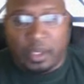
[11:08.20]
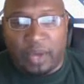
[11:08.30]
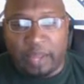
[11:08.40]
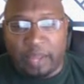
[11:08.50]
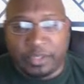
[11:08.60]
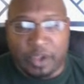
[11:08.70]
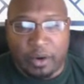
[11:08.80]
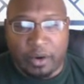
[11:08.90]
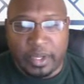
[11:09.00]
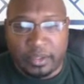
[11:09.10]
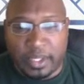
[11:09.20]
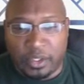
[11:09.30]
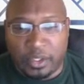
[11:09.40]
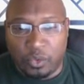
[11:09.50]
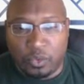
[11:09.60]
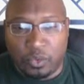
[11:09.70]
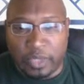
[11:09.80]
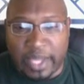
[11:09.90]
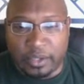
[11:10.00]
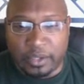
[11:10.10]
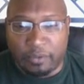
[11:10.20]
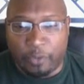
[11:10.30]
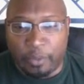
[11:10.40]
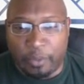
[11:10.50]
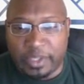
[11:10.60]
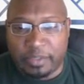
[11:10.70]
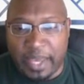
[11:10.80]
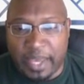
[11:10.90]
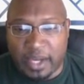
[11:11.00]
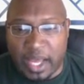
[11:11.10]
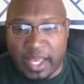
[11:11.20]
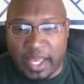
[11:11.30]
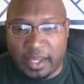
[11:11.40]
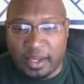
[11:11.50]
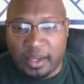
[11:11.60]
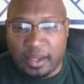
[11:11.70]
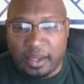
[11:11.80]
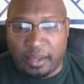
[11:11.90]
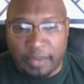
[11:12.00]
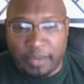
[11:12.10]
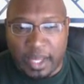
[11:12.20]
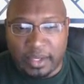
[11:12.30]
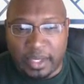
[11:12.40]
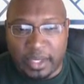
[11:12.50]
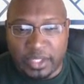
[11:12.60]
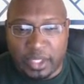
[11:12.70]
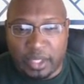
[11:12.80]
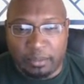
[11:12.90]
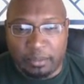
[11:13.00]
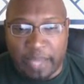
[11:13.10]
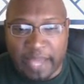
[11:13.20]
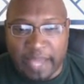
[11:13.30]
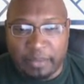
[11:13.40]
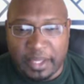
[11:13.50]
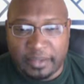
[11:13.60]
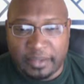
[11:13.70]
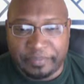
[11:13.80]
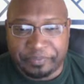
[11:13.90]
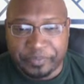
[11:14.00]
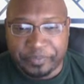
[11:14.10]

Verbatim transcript: Hello, I am sorry that you would like your four minutes back. I am not an educated black man.